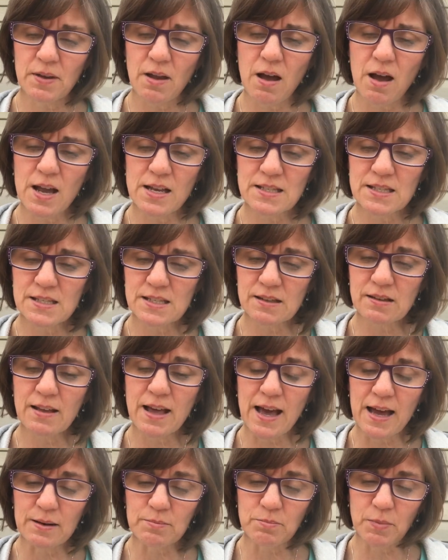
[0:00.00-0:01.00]
I still
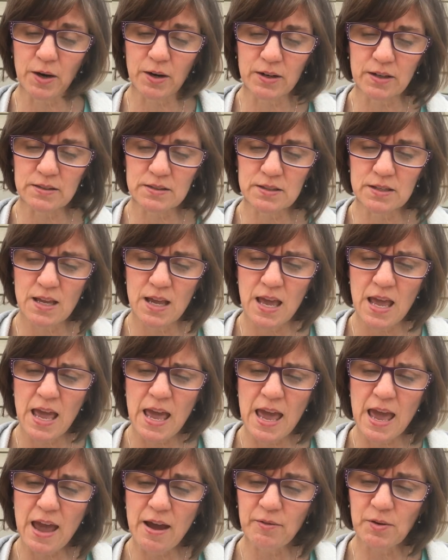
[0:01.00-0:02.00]
had Marcus.
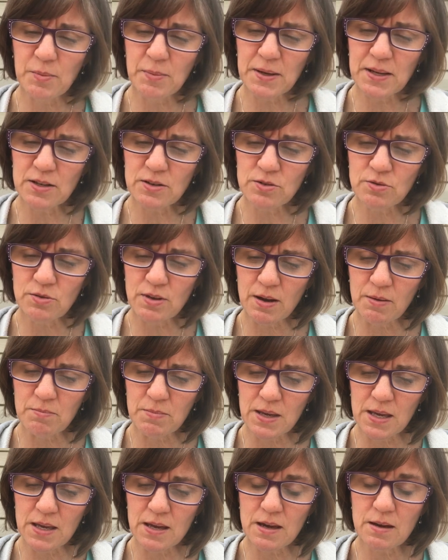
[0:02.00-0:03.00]
Everybody knew that
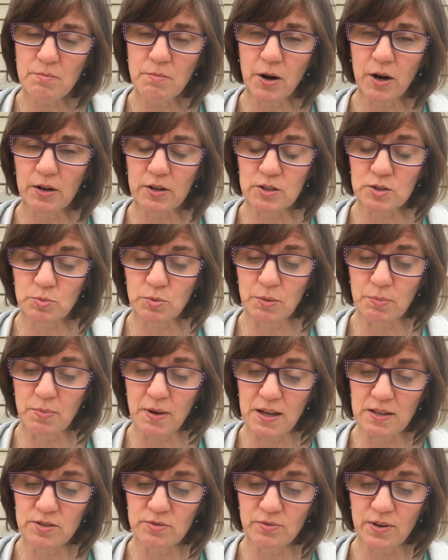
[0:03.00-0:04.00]
me and Marcus were
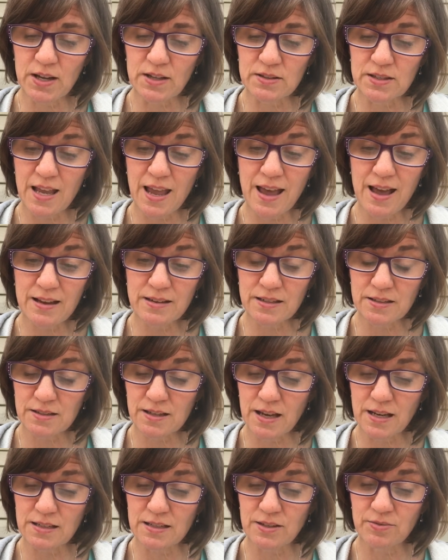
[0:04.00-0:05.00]
best friends and a
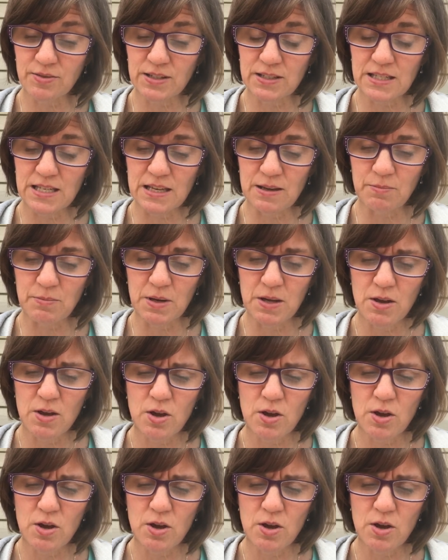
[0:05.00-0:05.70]
scientific team.